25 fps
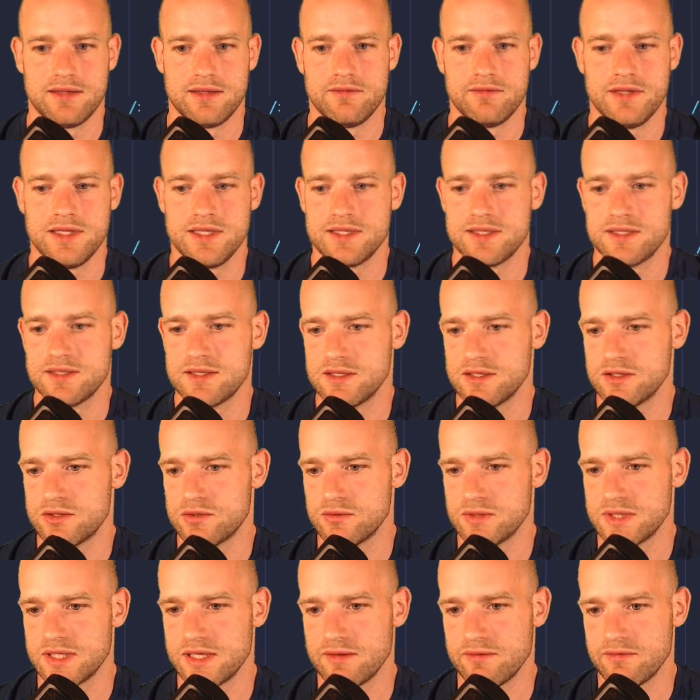this
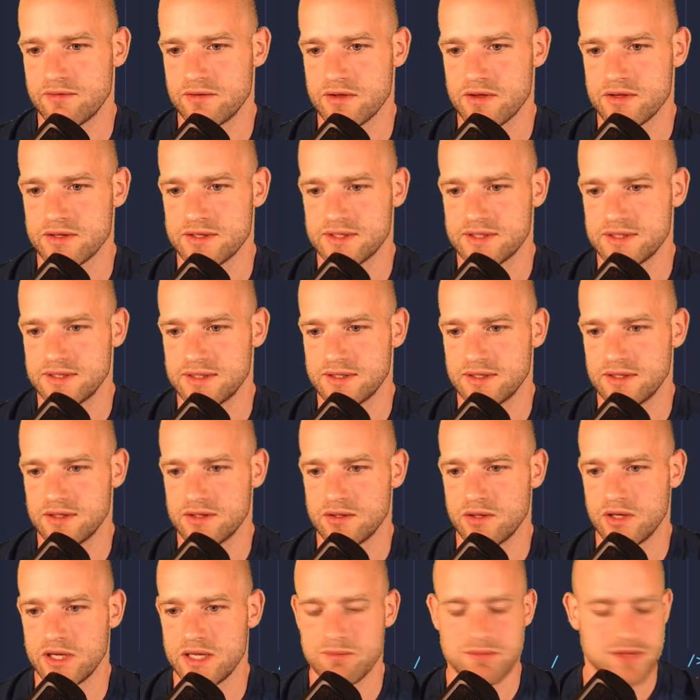should give us
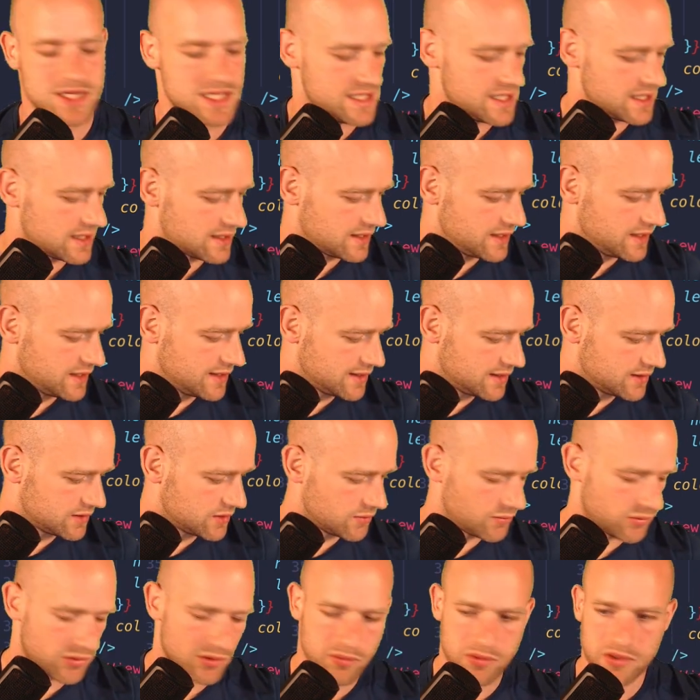immediately the
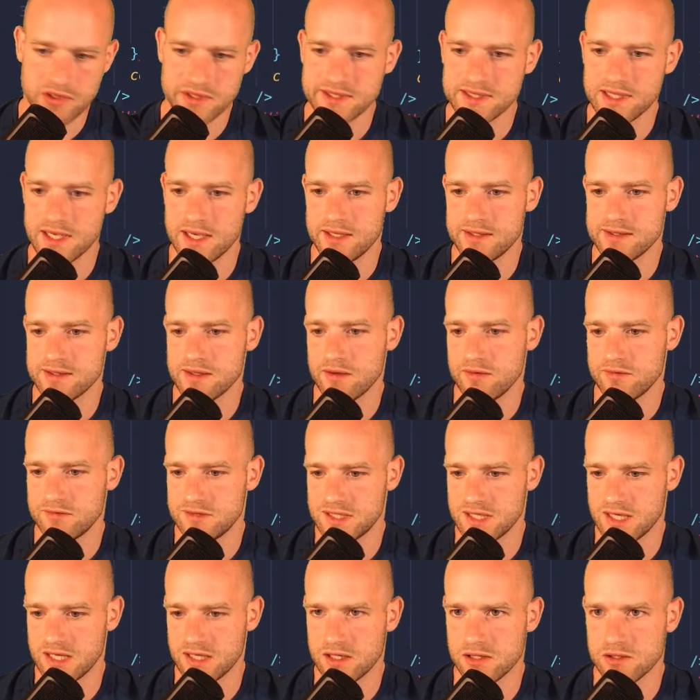proper size of
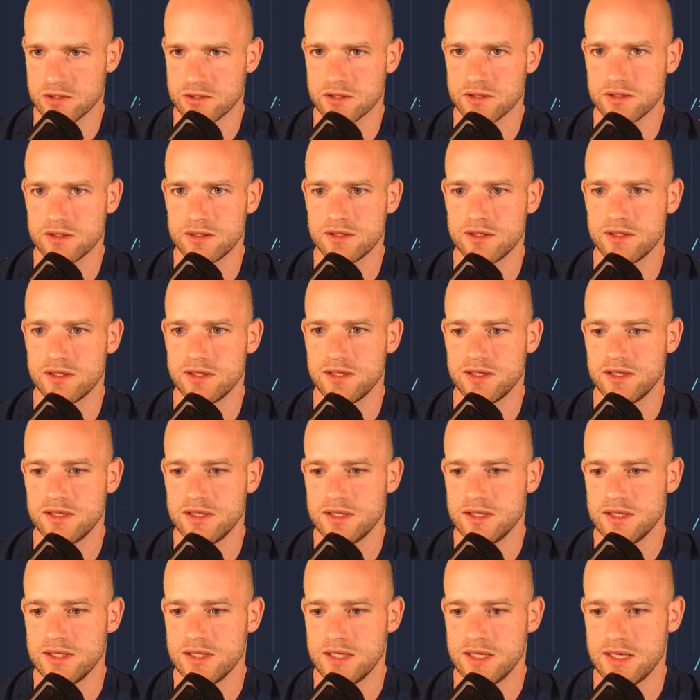the icon.
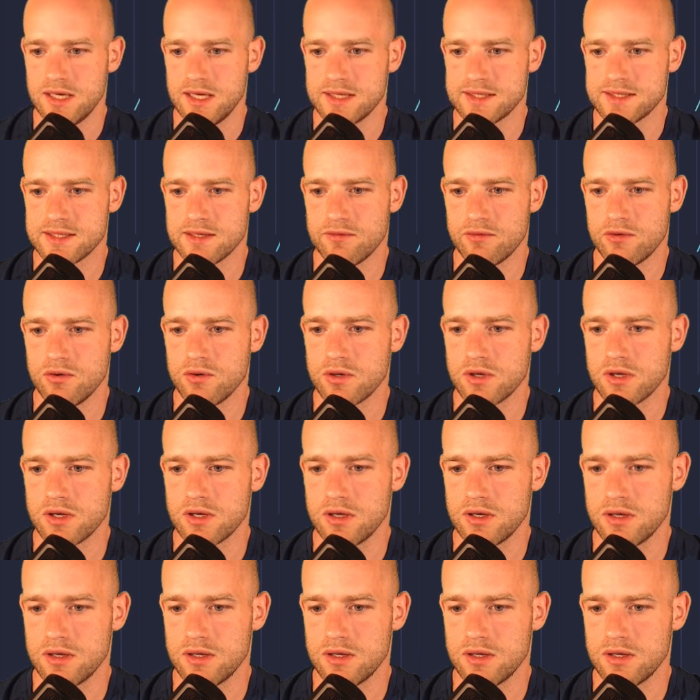Let's have a look.